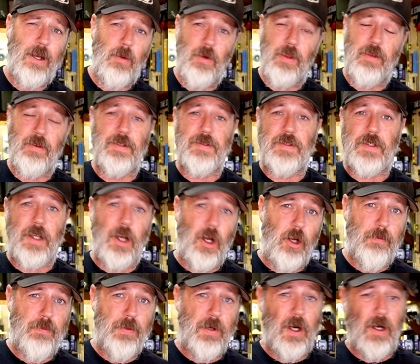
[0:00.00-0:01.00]
whether it's
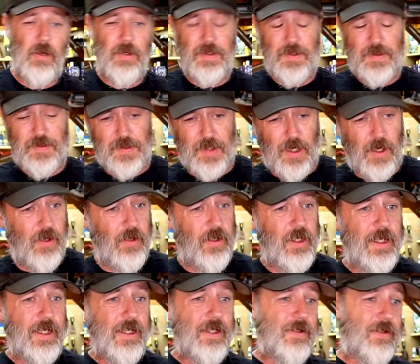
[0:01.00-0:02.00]
GoPro, it's
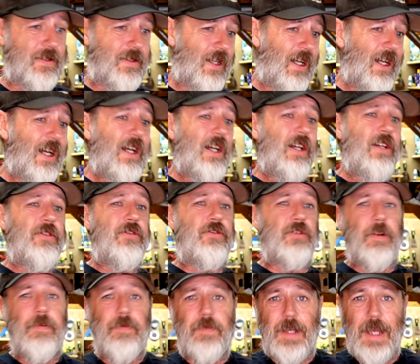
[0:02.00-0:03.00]
Sony, it's
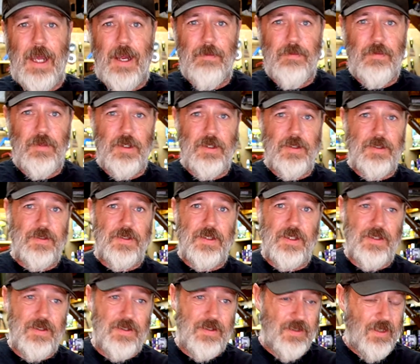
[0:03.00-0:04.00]
drift cameras,
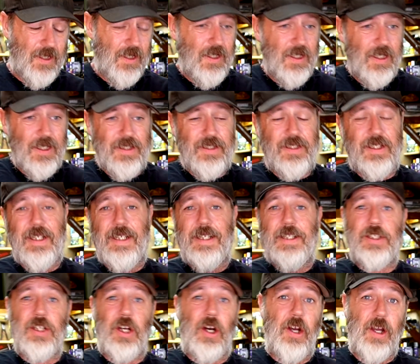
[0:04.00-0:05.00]
it's
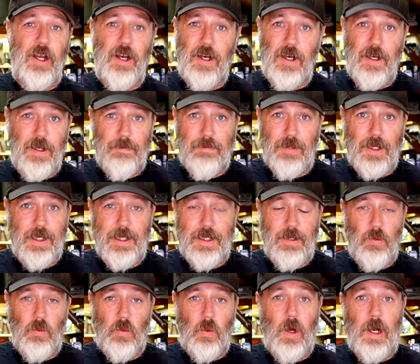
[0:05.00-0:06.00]
DJI, bloody
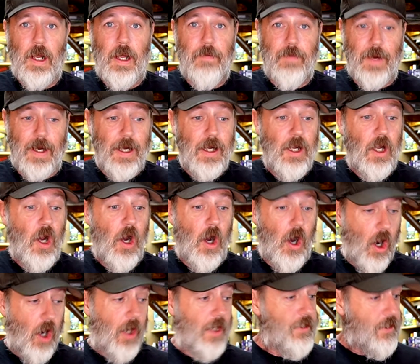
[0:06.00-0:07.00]
whatever.
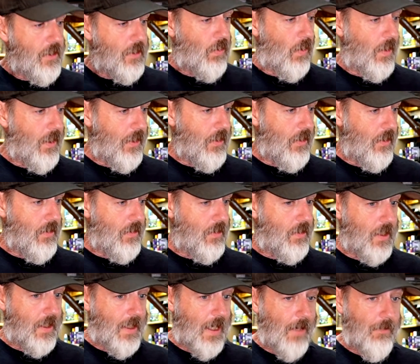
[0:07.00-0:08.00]
I just want to use
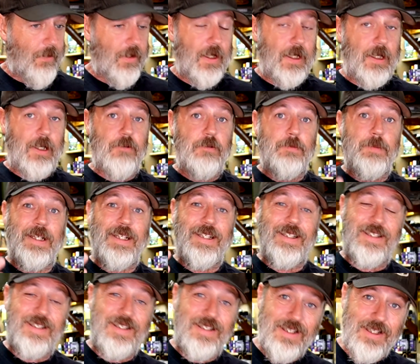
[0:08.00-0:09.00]
the camera that gives me a
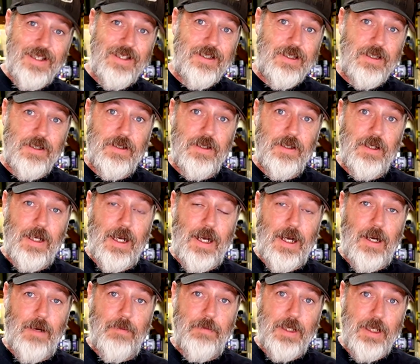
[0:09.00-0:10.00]
decent
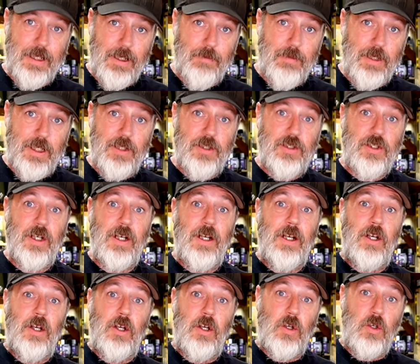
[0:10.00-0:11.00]
image,
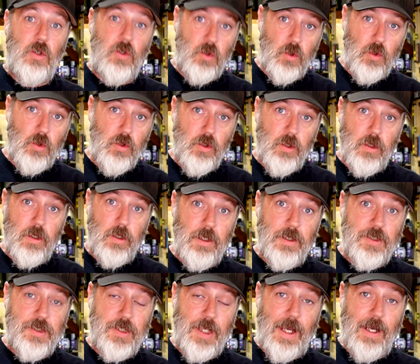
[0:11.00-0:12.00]
good
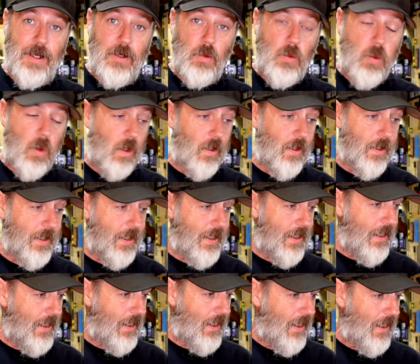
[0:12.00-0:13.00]
sound
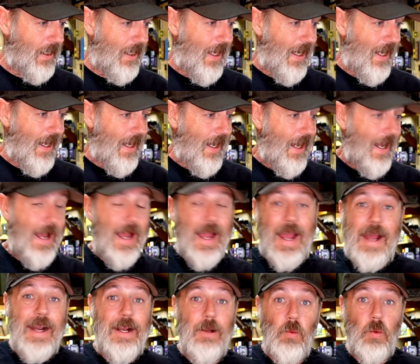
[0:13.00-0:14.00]
quality,
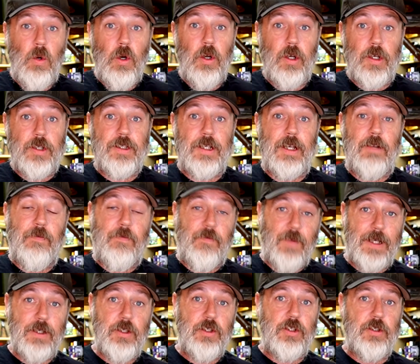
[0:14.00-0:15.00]
and it works. It
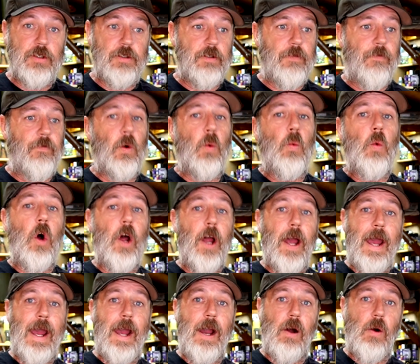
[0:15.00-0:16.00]
functions for
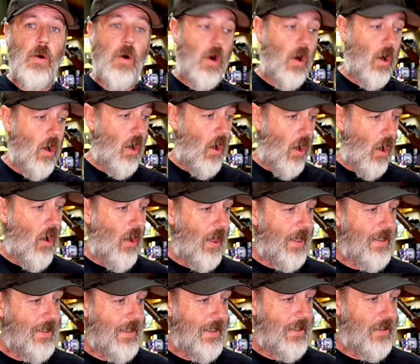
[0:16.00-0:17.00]
how I
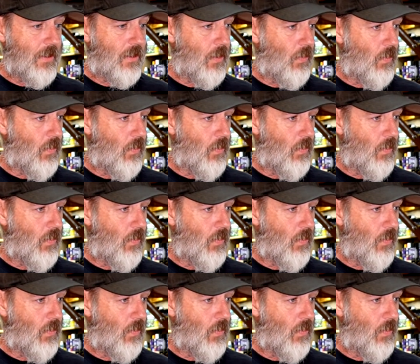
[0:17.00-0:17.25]
need it to